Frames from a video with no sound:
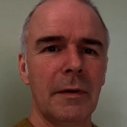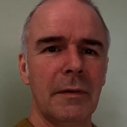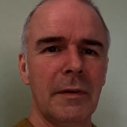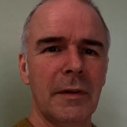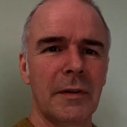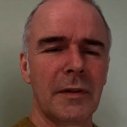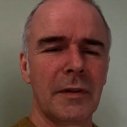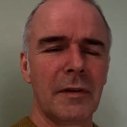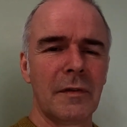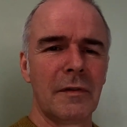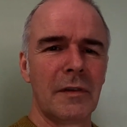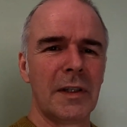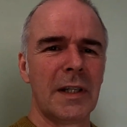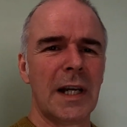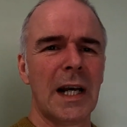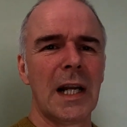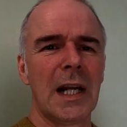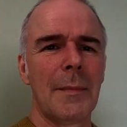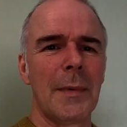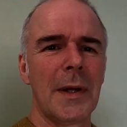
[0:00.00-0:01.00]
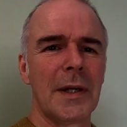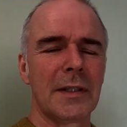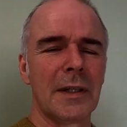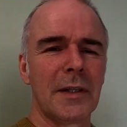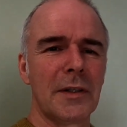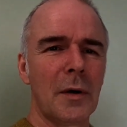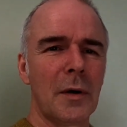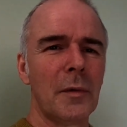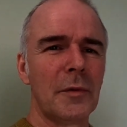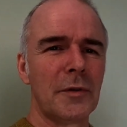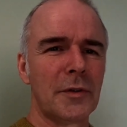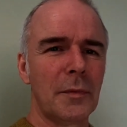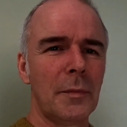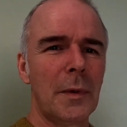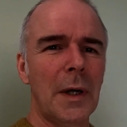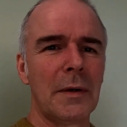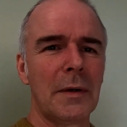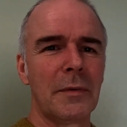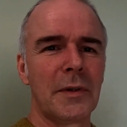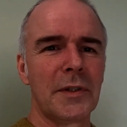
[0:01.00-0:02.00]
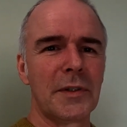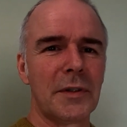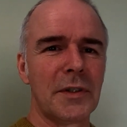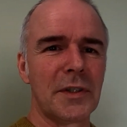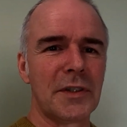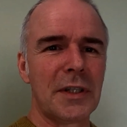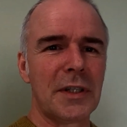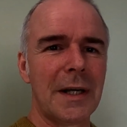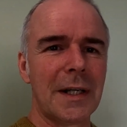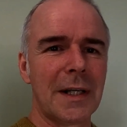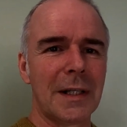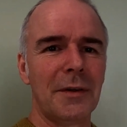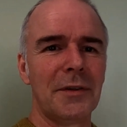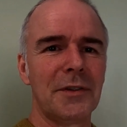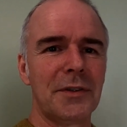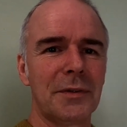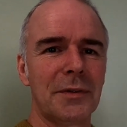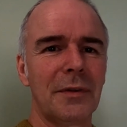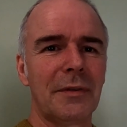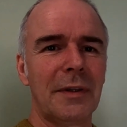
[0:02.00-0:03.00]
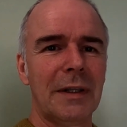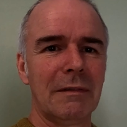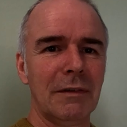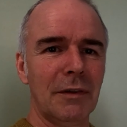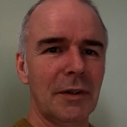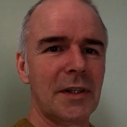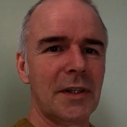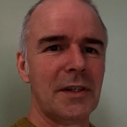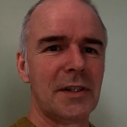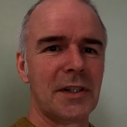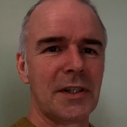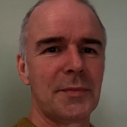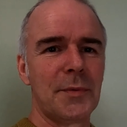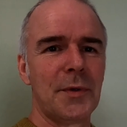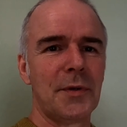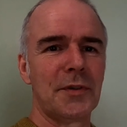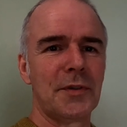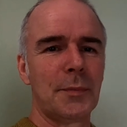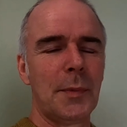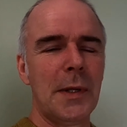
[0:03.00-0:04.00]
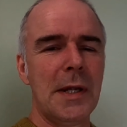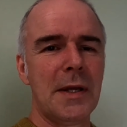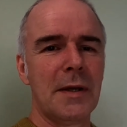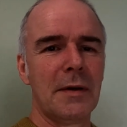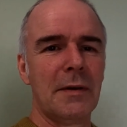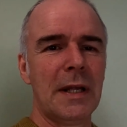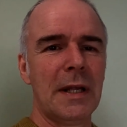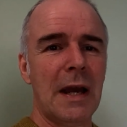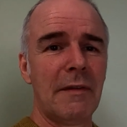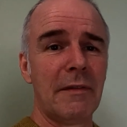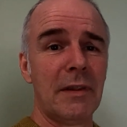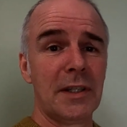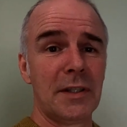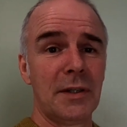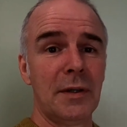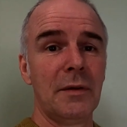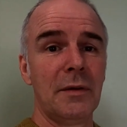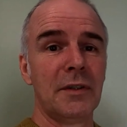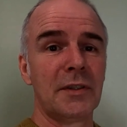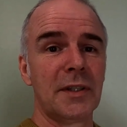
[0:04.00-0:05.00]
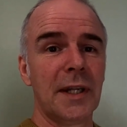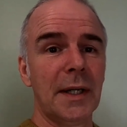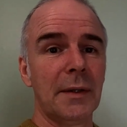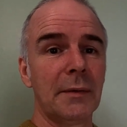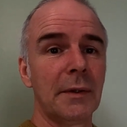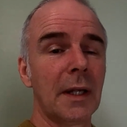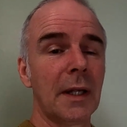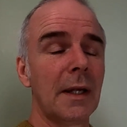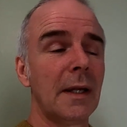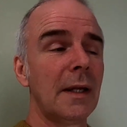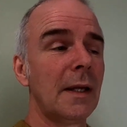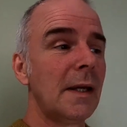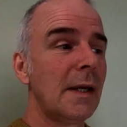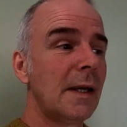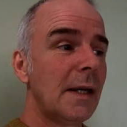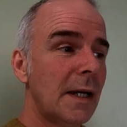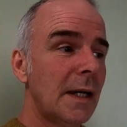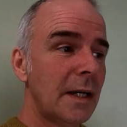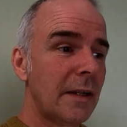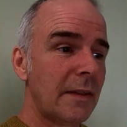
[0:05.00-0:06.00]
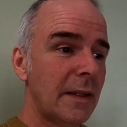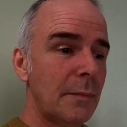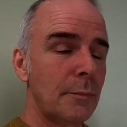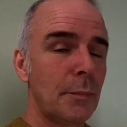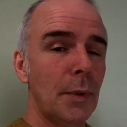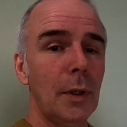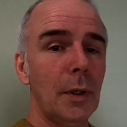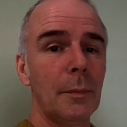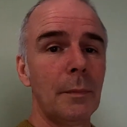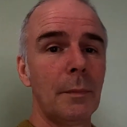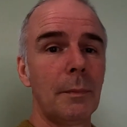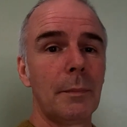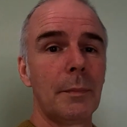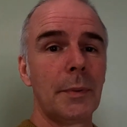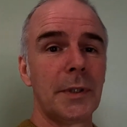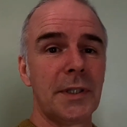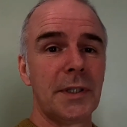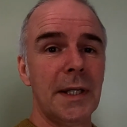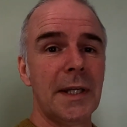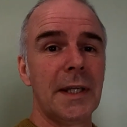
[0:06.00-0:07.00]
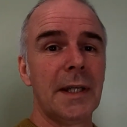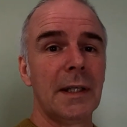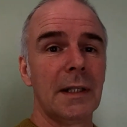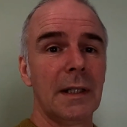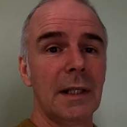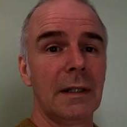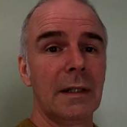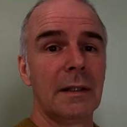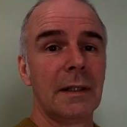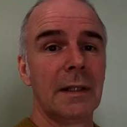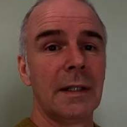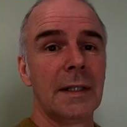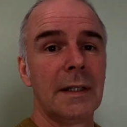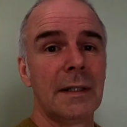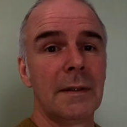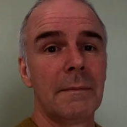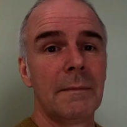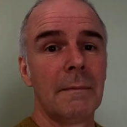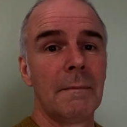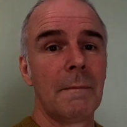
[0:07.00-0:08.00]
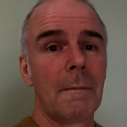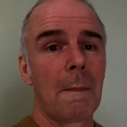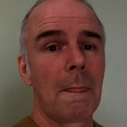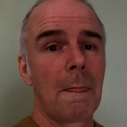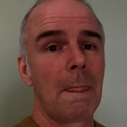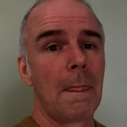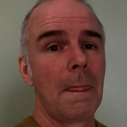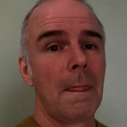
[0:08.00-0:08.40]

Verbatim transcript: the sort of the dynamics and also somehow the sort of psychological thing of looking at a small speaker and it having this huge sound. And I think Bob particularly um,